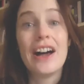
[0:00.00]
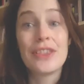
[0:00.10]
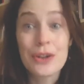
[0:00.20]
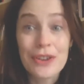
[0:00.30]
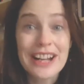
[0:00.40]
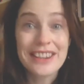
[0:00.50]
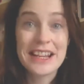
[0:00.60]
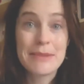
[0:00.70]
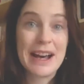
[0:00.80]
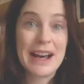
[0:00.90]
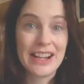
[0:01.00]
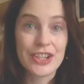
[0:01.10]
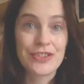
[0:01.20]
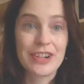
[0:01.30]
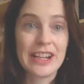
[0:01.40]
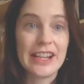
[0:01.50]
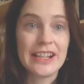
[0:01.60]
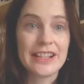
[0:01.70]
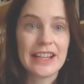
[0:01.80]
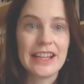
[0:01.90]
The great thing about history
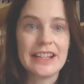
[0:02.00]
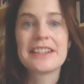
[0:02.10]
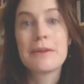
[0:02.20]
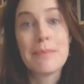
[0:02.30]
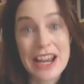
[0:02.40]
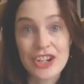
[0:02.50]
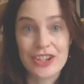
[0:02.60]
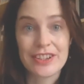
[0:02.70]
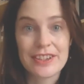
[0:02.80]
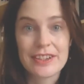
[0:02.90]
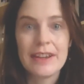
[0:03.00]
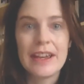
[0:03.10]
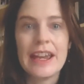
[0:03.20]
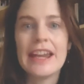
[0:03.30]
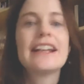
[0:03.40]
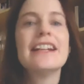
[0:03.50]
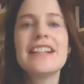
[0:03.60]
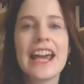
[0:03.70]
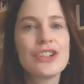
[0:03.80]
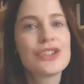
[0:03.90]
is it's capacious. It
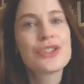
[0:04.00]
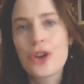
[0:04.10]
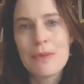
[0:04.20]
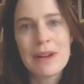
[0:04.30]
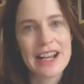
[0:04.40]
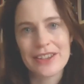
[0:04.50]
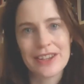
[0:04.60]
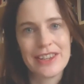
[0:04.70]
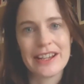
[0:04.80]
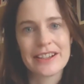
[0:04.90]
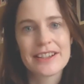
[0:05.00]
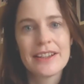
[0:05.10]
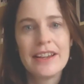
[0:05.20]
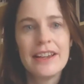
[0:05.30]
contains so many other things.